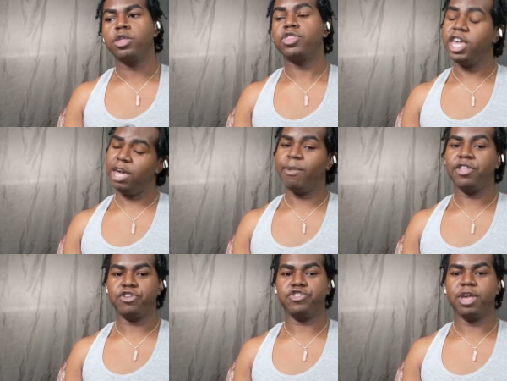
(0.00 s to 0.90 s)
Thing
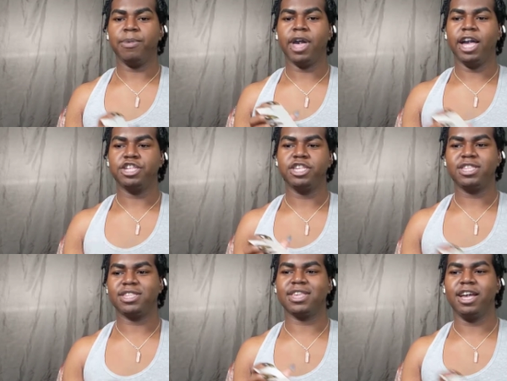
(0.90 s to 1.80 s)
about their
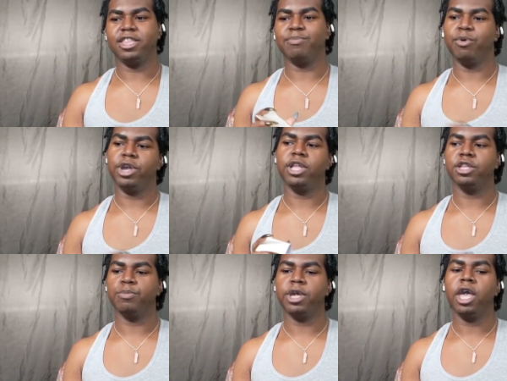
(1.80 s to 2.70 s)
subconscious is kind of the point a
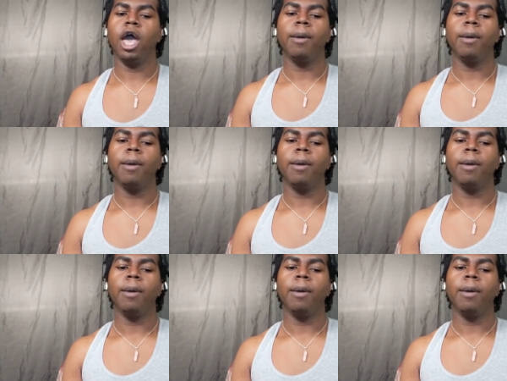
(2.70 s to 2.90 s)
little bit.